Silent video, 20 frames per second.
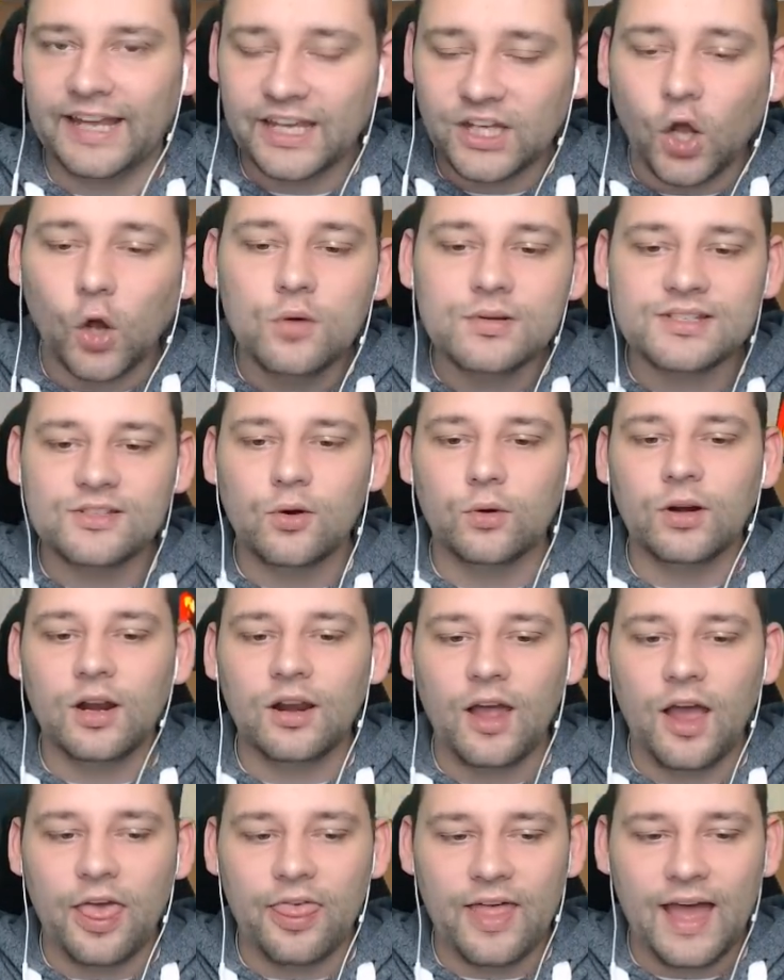It goes in order
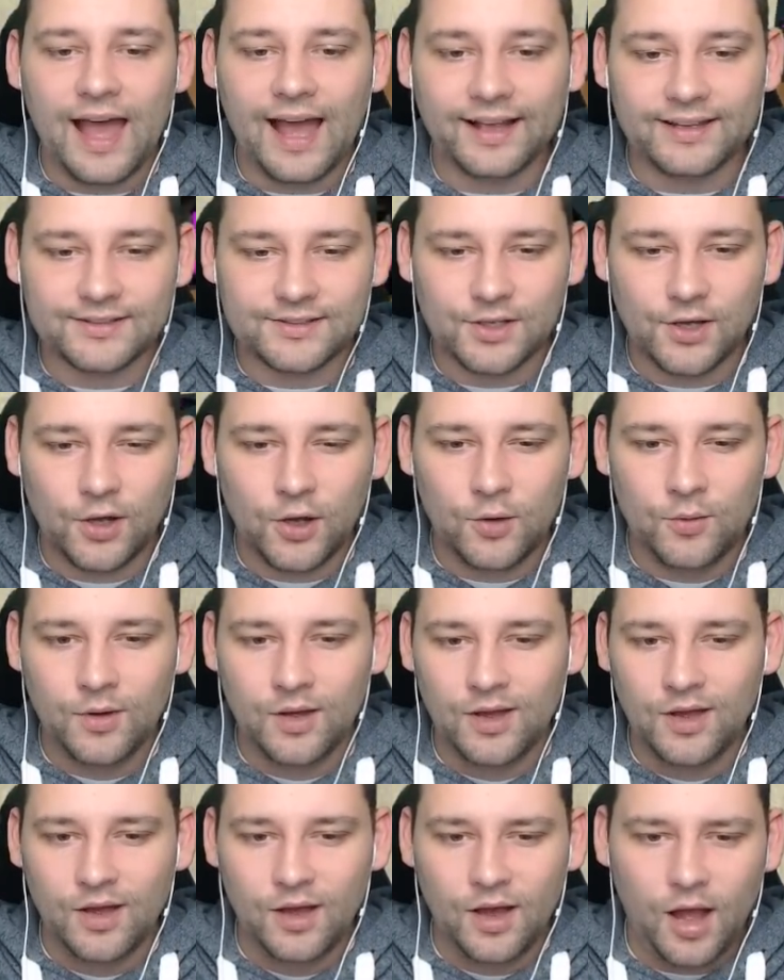like that. So
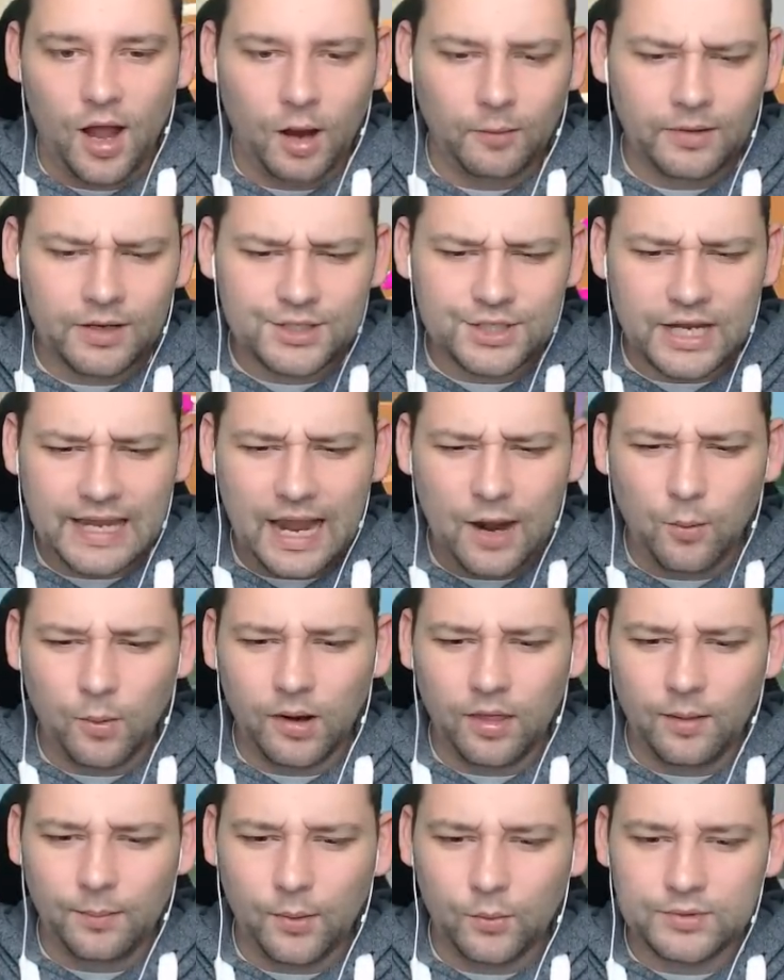I'm going to check out
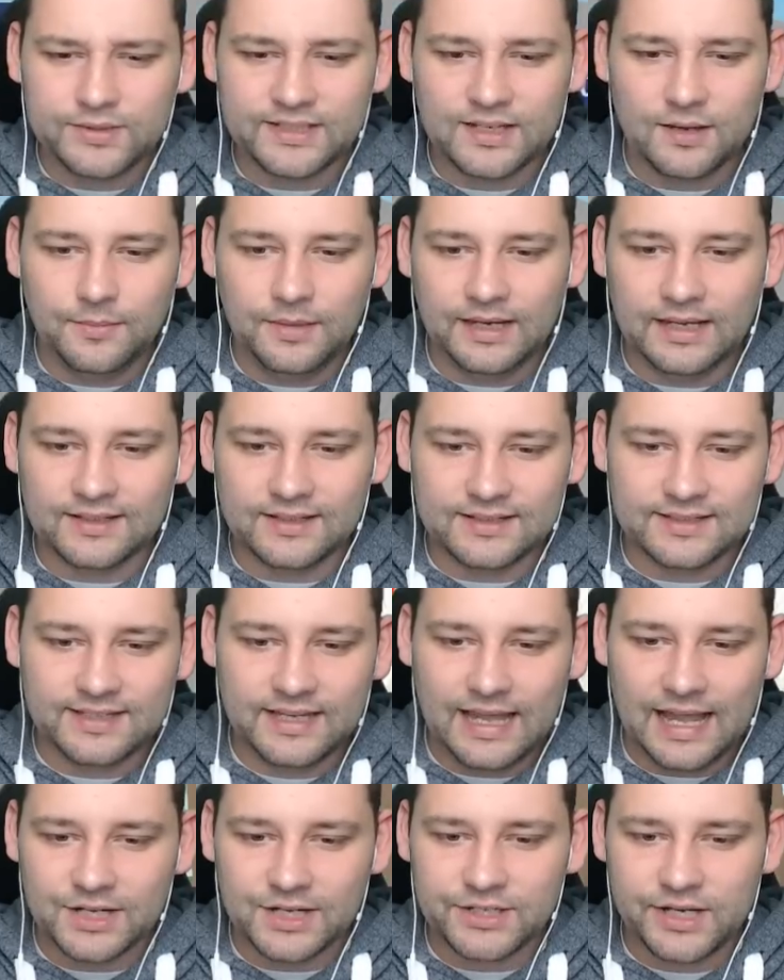one of the balls in a minute to
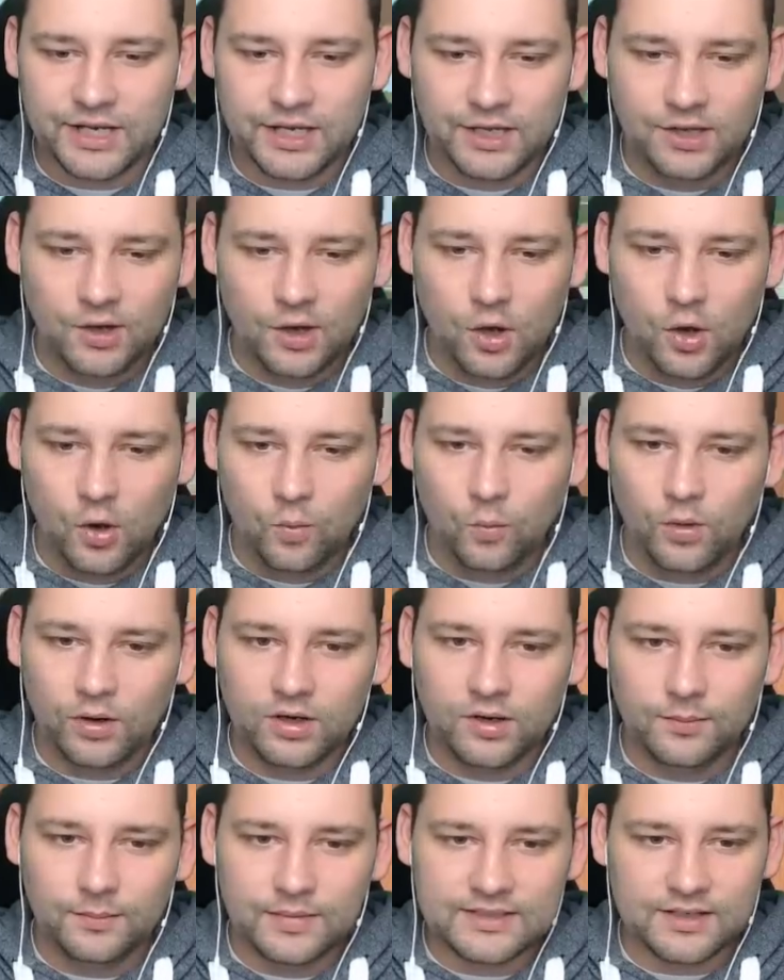see actually what
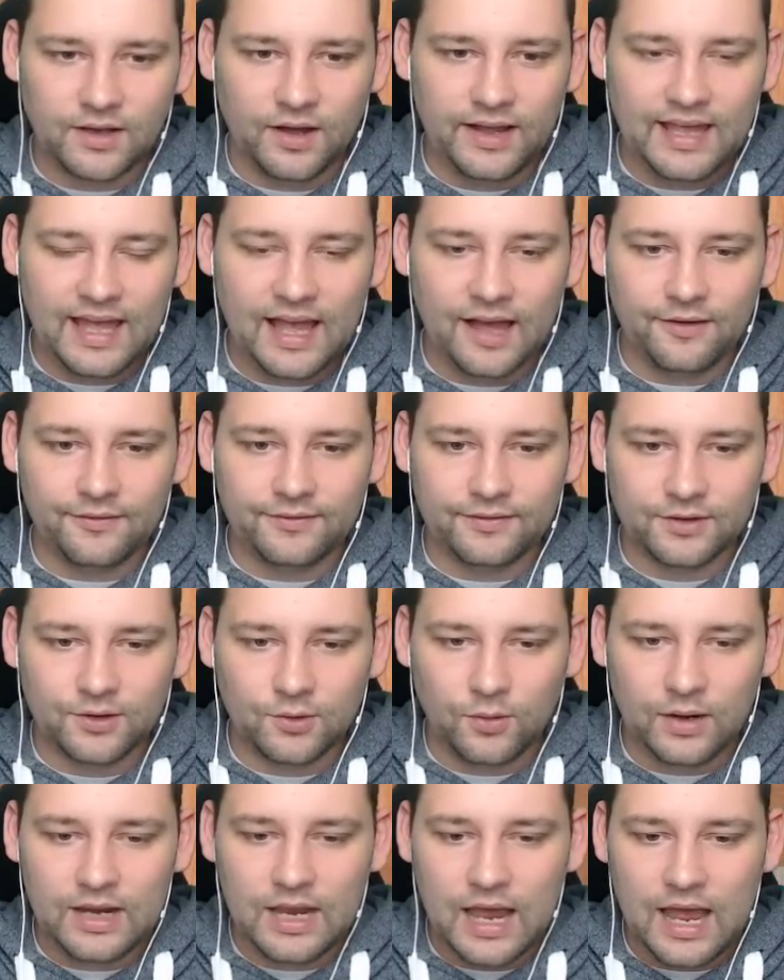numbers I have.
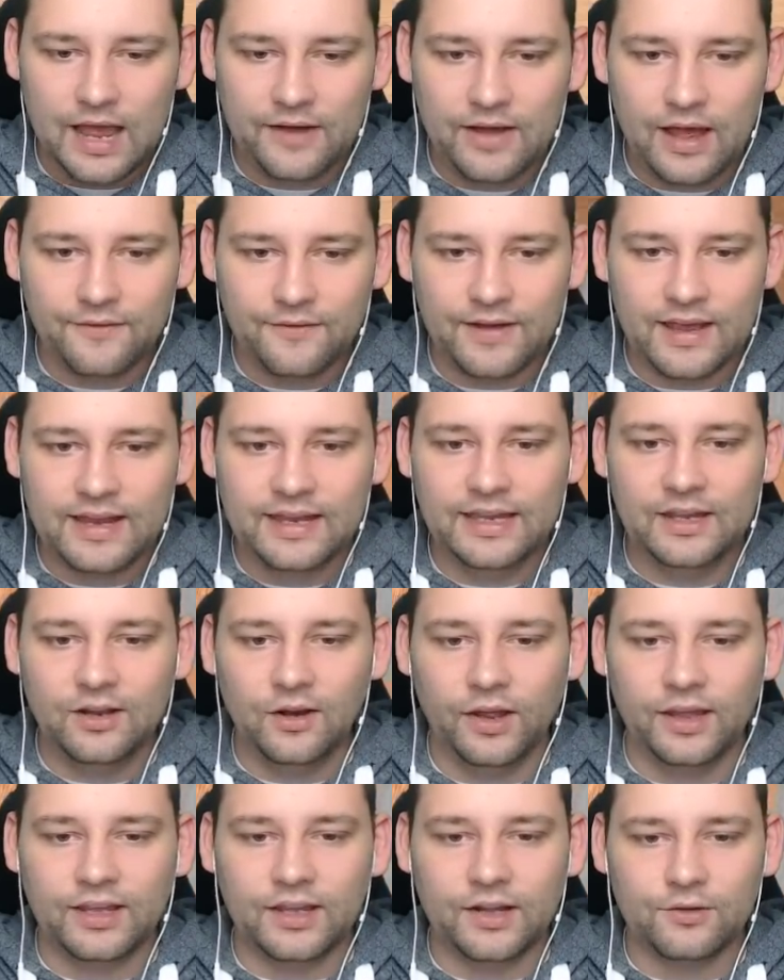Do I have any
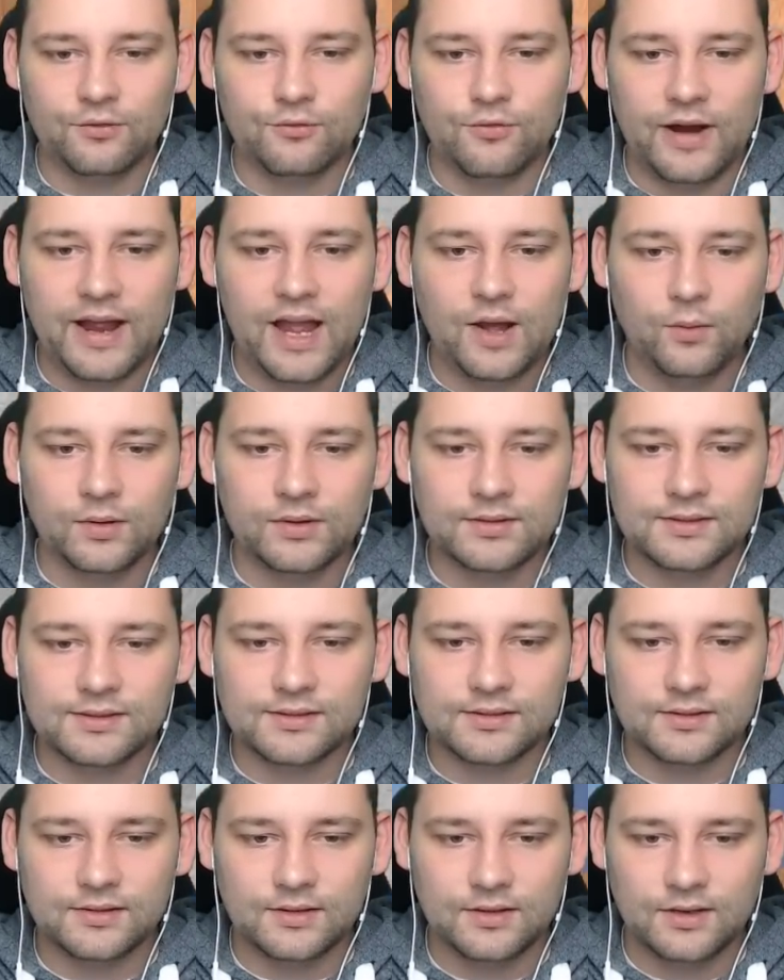like rare
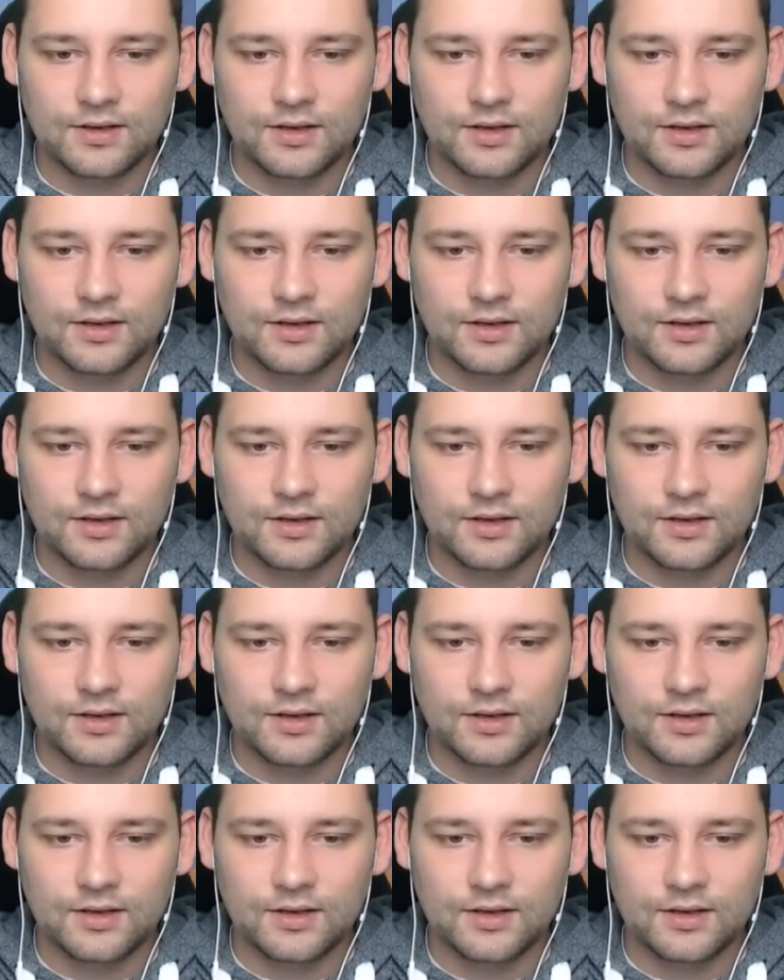ones?